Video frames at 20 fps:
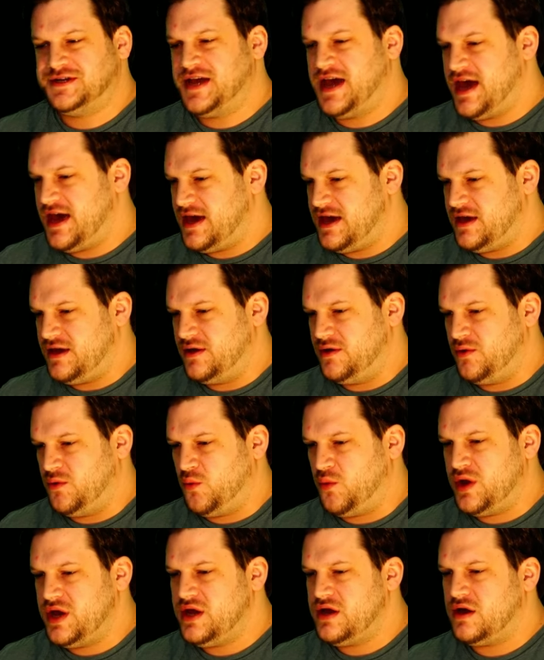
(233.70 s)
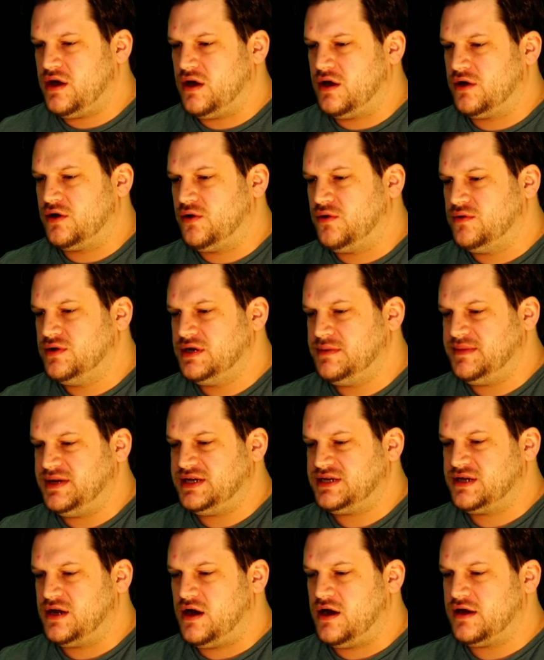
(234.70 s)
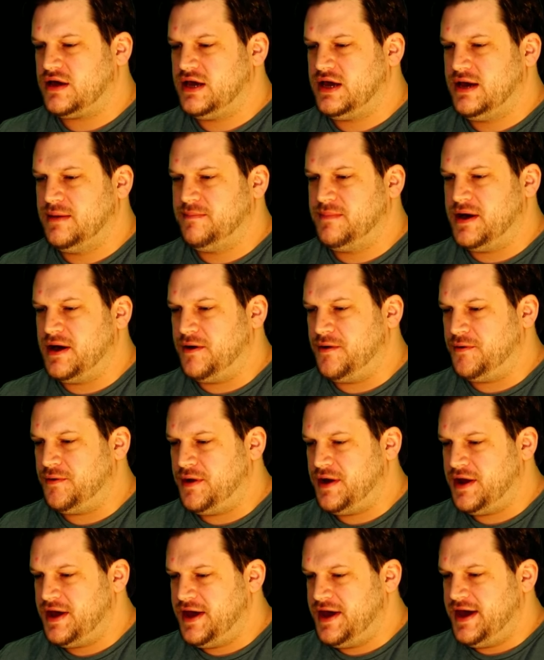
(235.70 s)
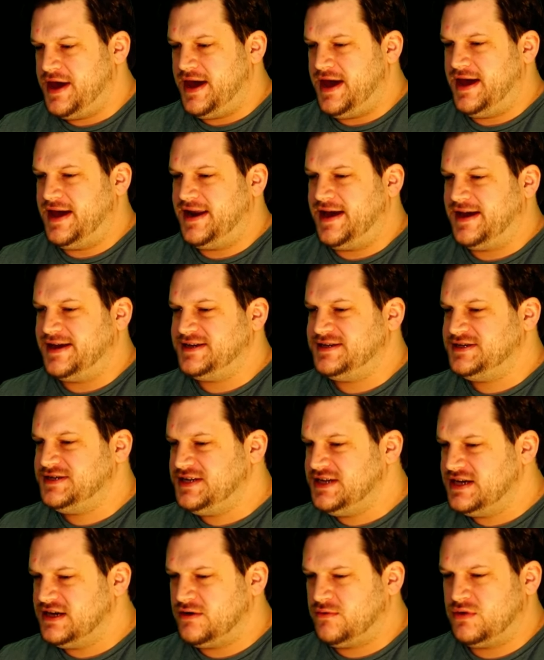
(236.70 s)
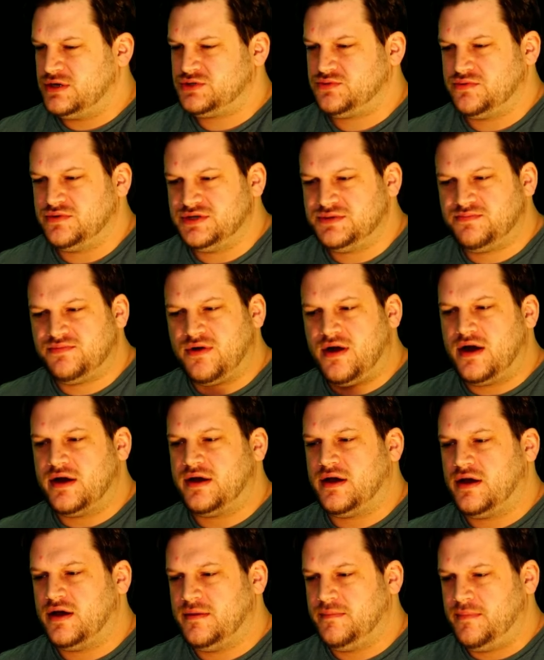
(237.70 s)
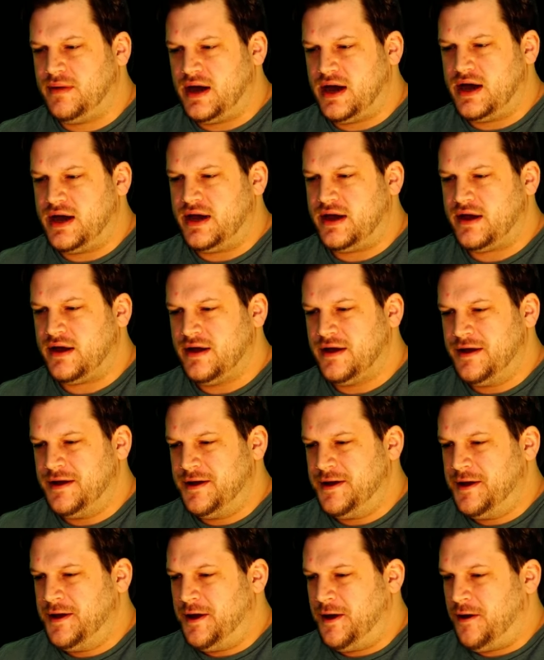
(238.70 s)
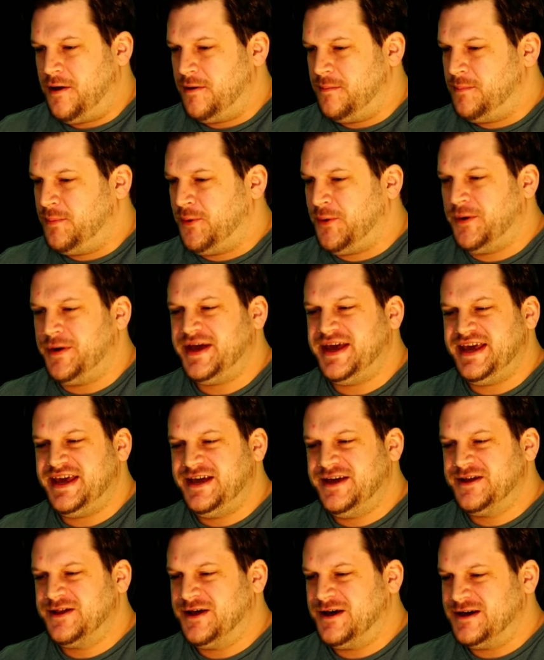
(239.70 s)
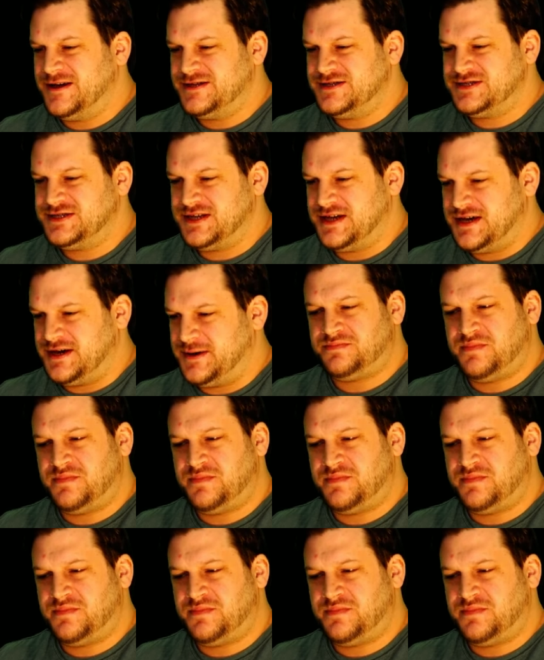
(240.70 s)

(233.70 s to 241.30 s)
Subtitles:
today we are going to be talking about an idea which was brought on by our boy Elon's